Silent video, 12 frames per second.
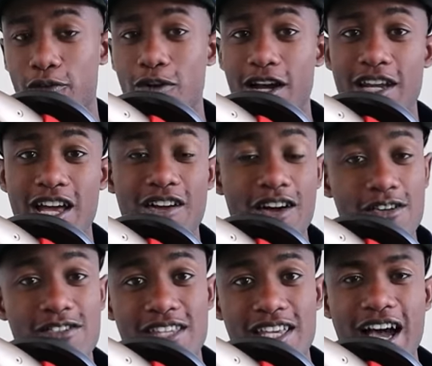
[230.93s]
for right now, I'll
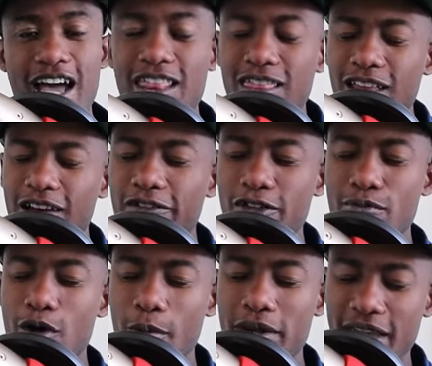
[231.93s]
say I love the
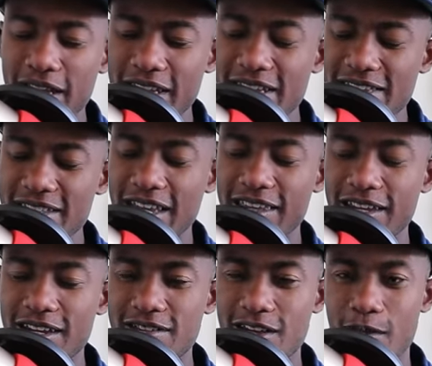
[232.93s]
moment that is the
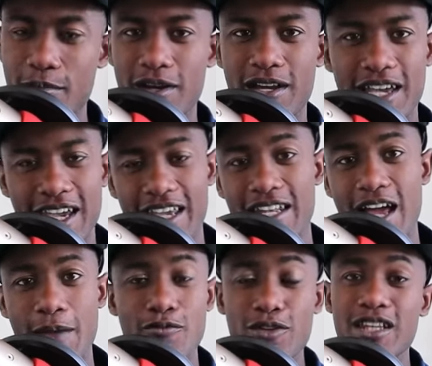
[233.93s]
Adidas Samba, and
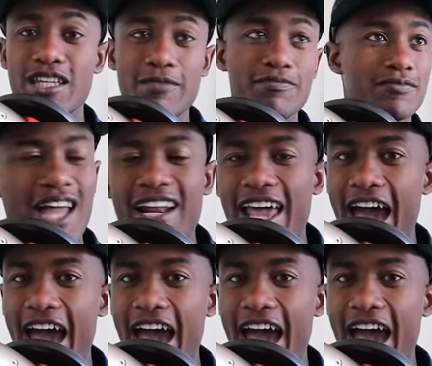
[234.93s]
I'm really not